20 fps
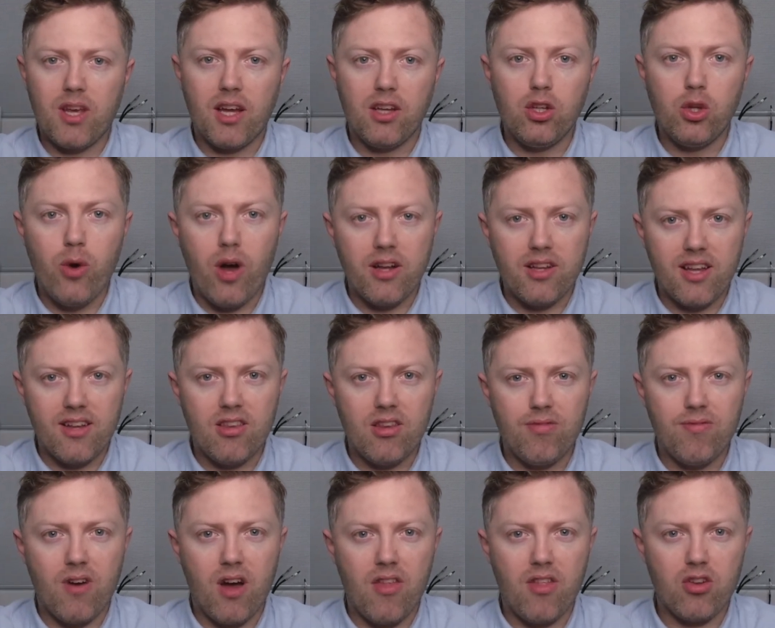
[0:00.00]
you
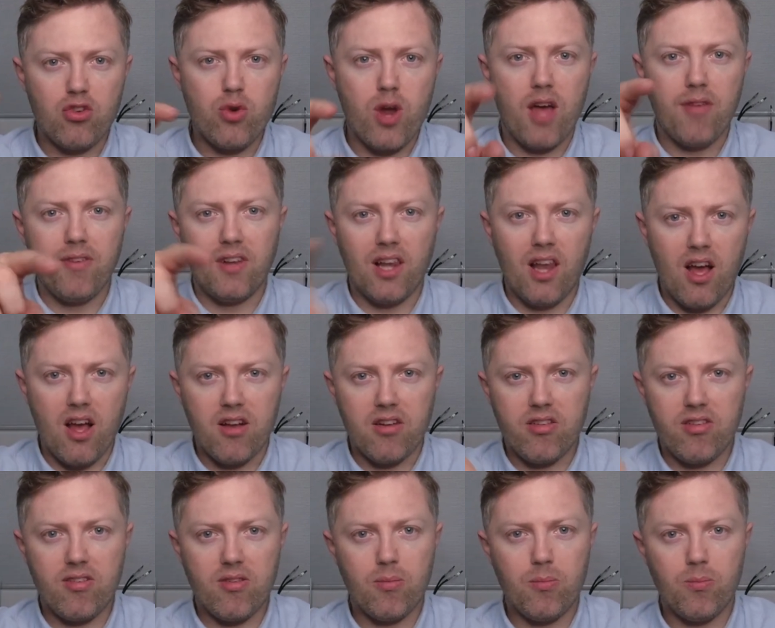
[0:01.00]
identify the traffic
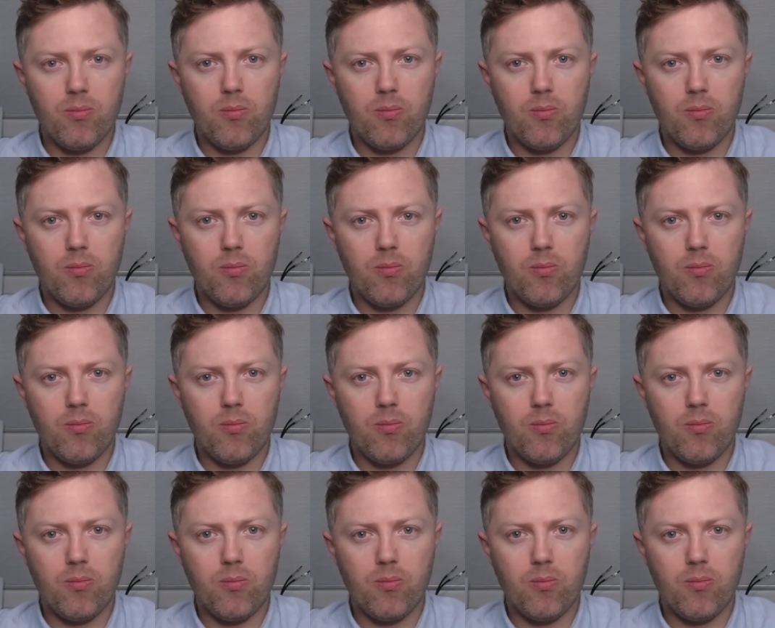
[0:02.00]
lights